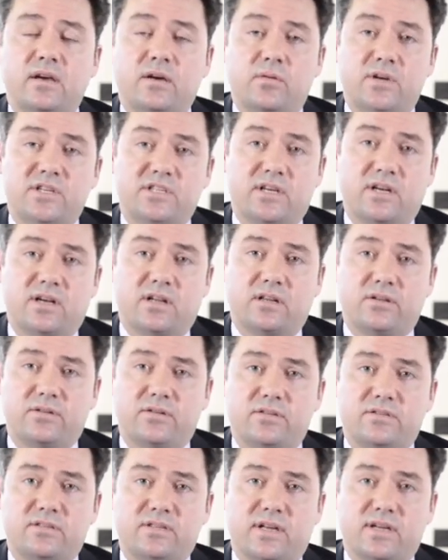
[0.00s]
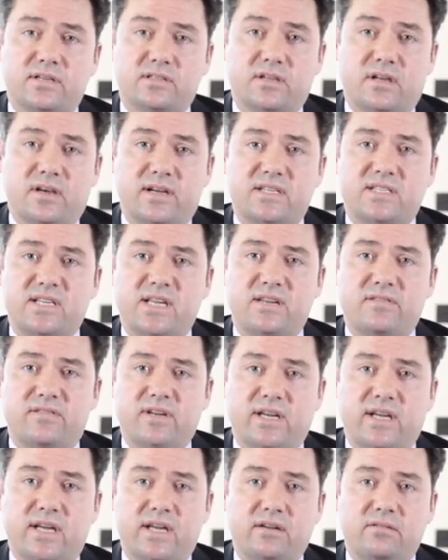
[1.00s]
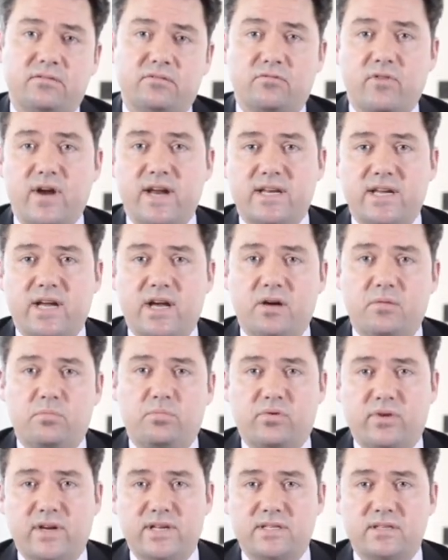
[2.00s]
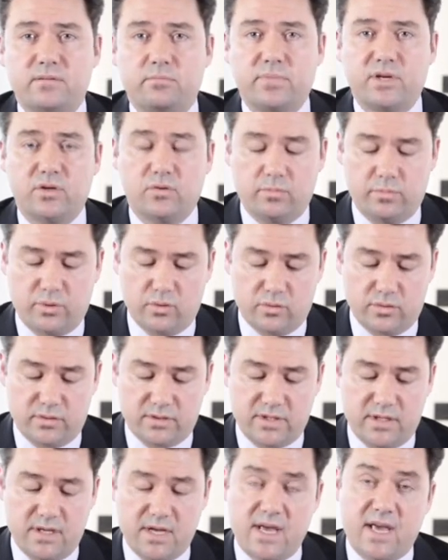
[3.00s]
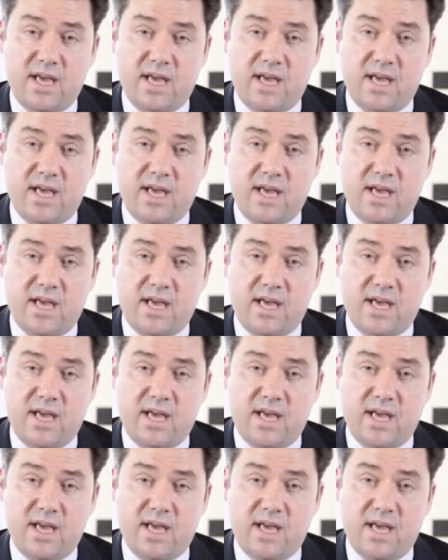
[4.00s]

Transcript: which includes things like TV, radio, print, and billboard